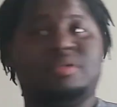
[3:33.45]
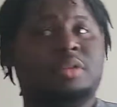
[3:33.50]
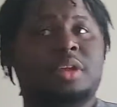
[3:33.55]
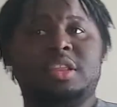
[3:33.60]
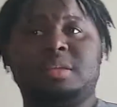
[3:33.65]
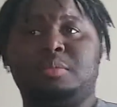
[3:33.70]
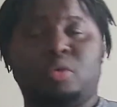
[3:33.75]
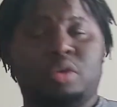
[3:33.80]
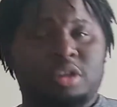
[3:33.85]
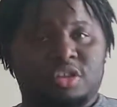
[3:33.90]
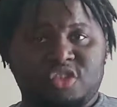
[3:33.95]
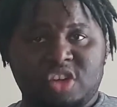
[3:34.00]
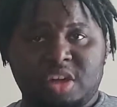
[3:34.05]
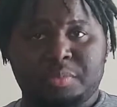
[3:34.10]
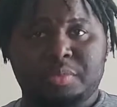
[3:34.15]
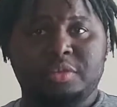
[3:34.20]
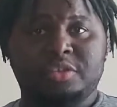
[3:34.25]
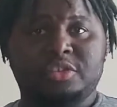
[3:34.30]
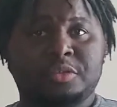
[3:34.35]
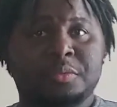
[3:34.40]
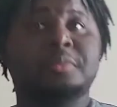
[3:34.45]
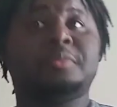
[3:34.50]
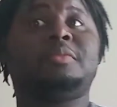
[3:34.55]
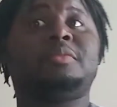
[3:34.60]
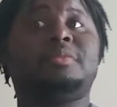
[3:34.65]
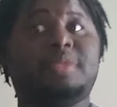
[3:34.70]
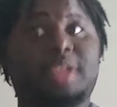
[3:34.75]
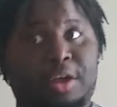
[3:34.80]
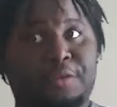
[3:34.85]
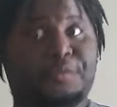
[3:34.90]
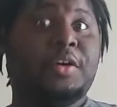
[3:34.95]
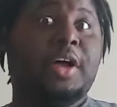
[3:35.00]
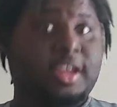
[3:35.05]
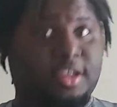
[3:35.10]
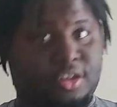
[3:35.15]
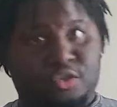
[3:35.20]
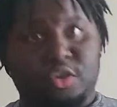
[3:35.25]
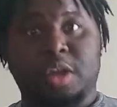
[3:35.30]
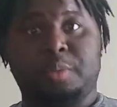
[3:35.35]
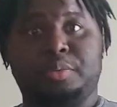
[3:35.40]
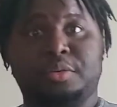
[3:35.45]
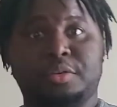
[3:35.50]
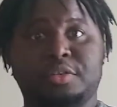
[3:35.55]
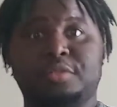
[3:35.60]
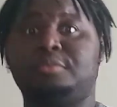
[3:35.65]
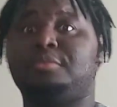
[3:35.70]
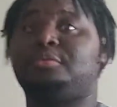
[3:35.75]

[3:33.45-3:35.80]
nothing more than strippers. They're fucking strippers.